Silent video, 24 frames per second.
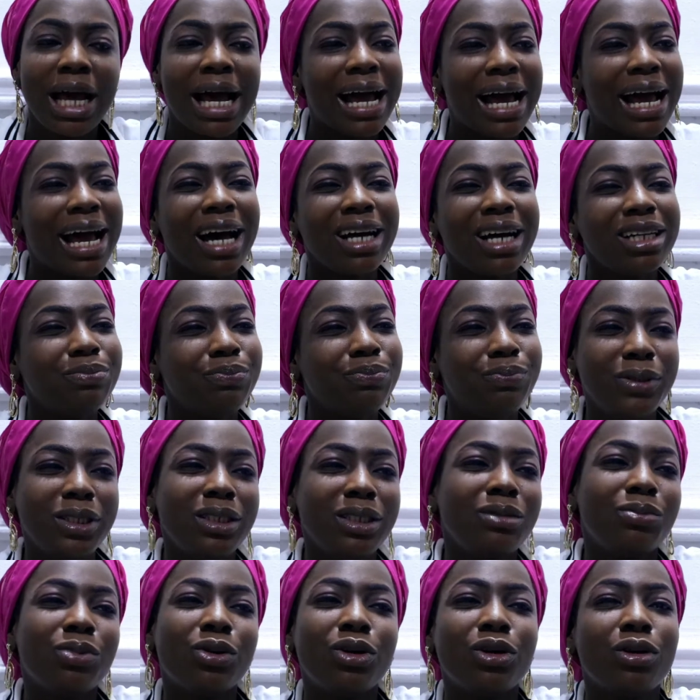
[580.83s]
I had
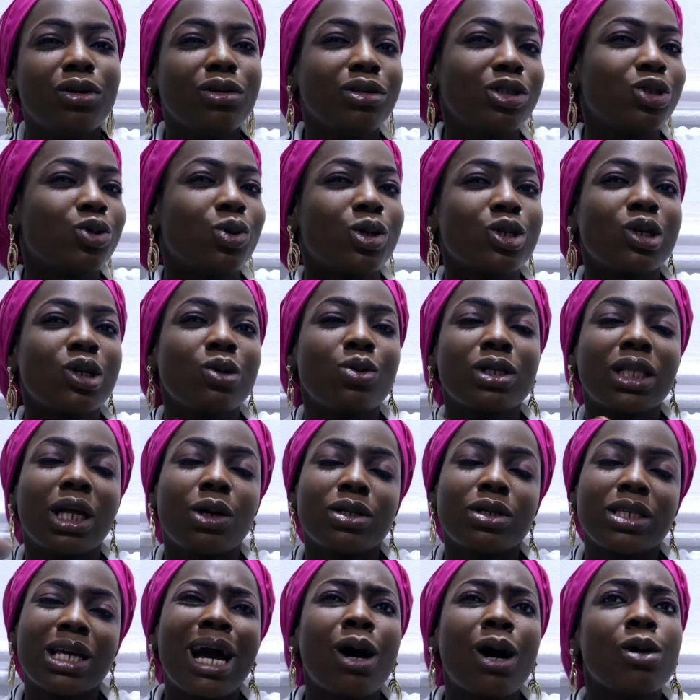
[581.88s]
B, but it was not what I
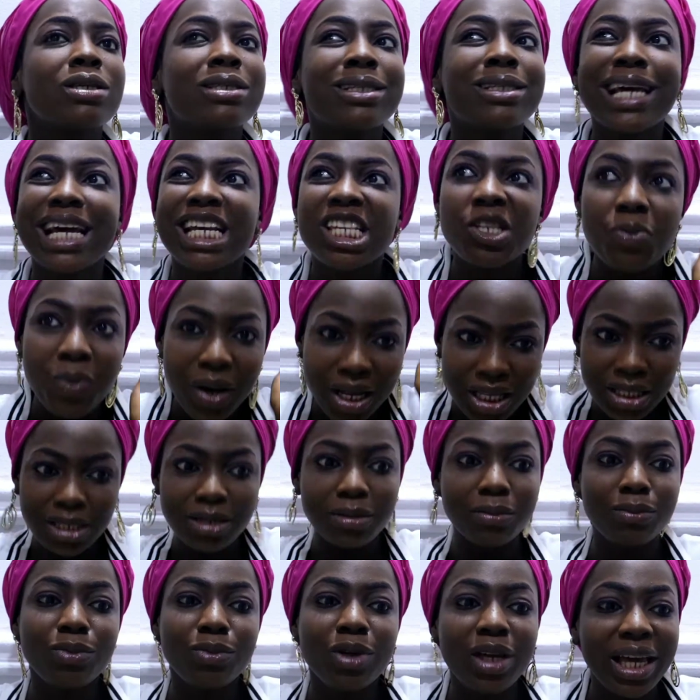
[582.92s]
was
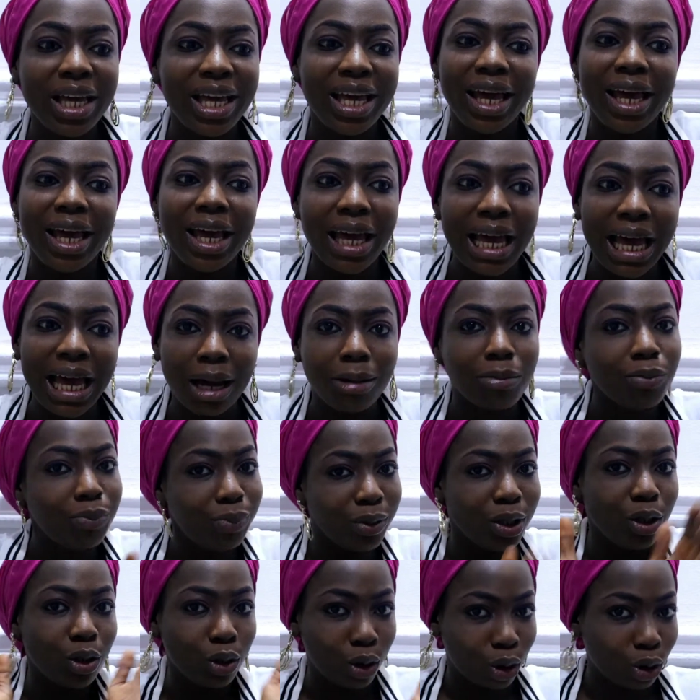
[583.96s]
expecting A and
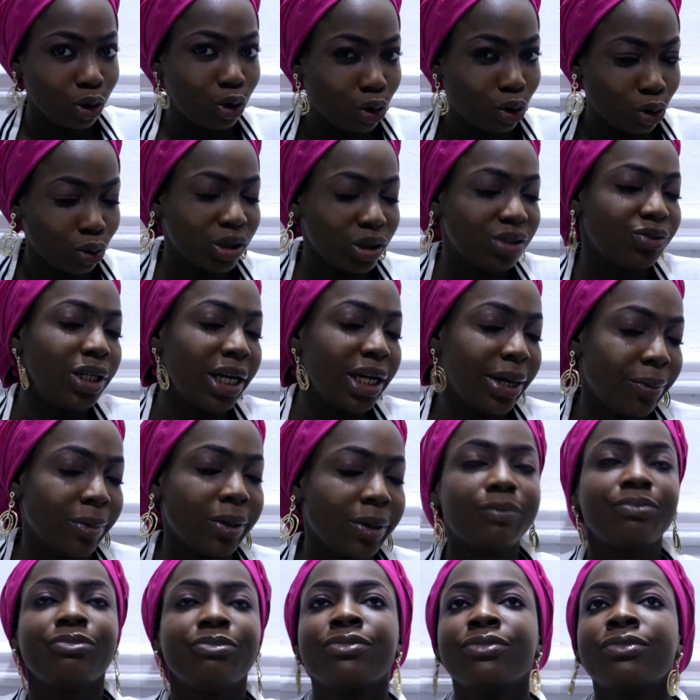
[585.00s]
B all through, if you get me.
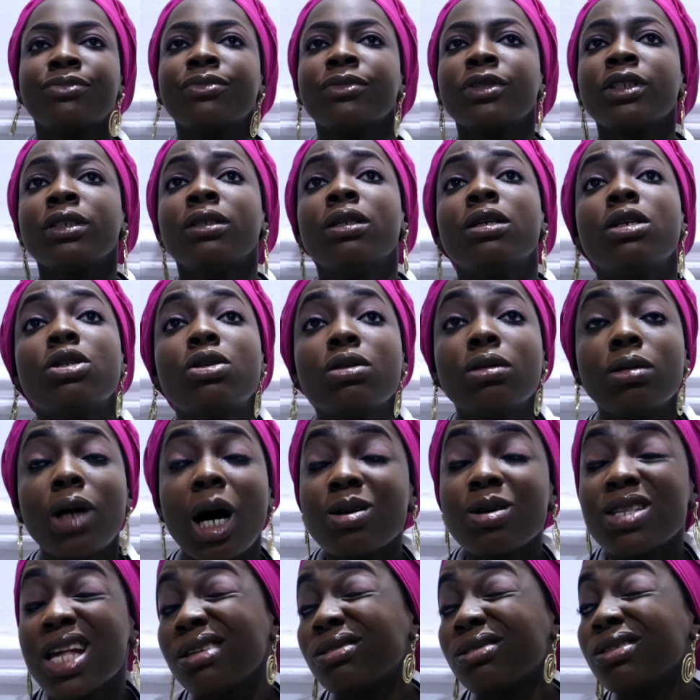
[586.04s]
So I
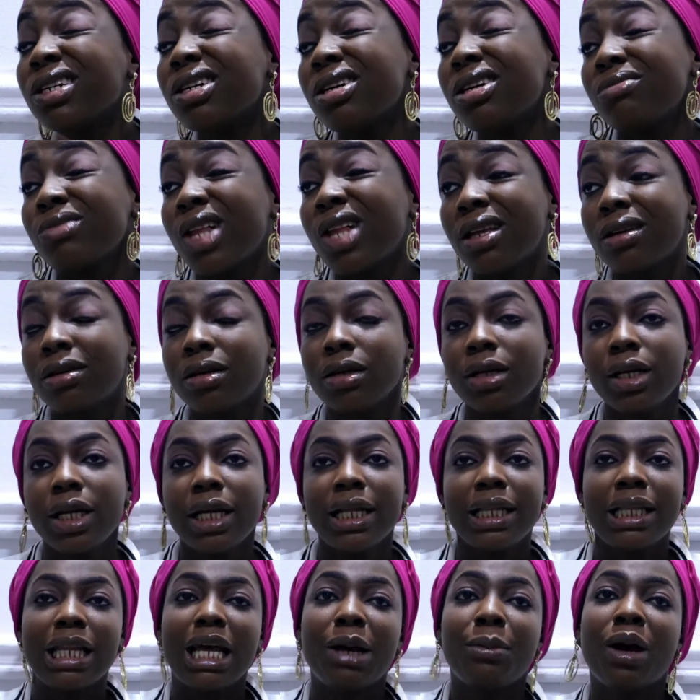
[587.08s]
was like, okay.
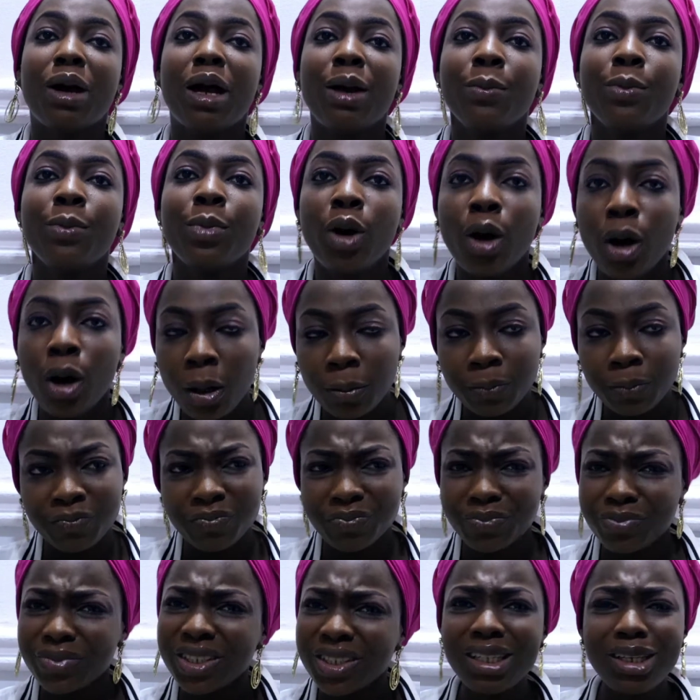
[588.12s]
Then my mom,
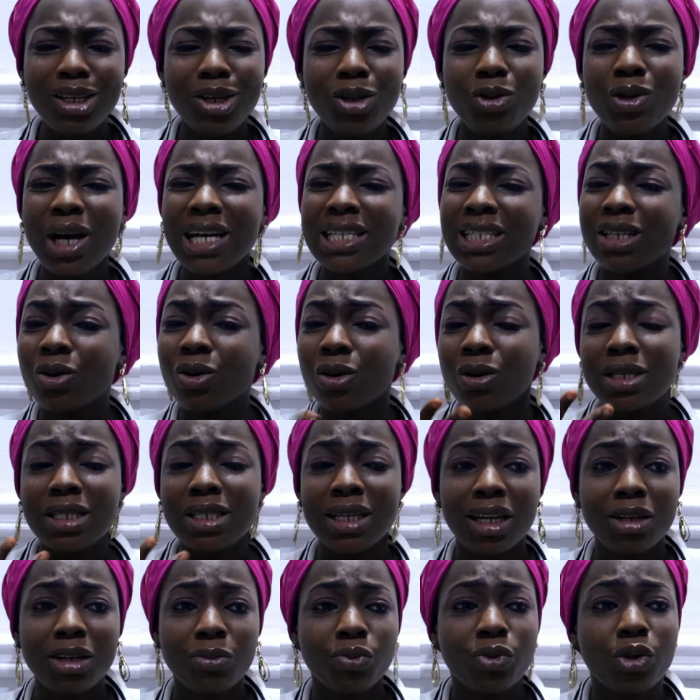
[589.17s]
as a
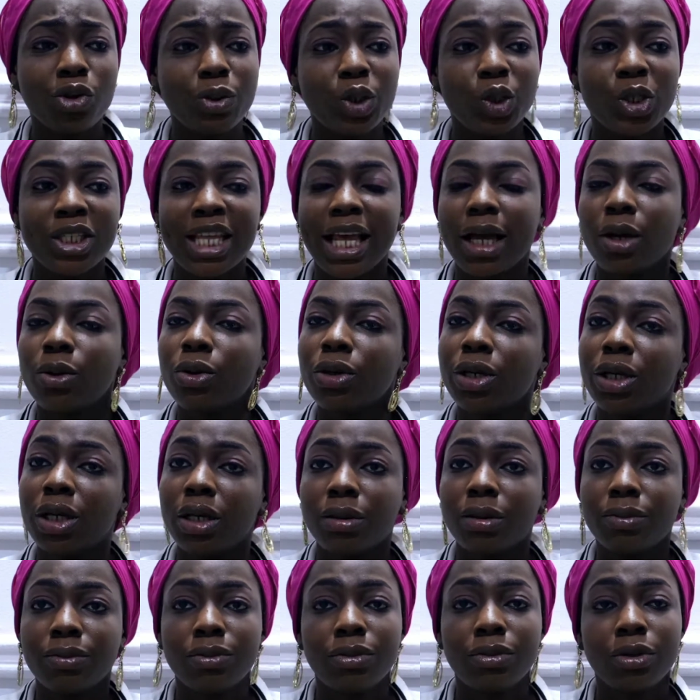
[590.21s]
concerned mom, she was like, okay,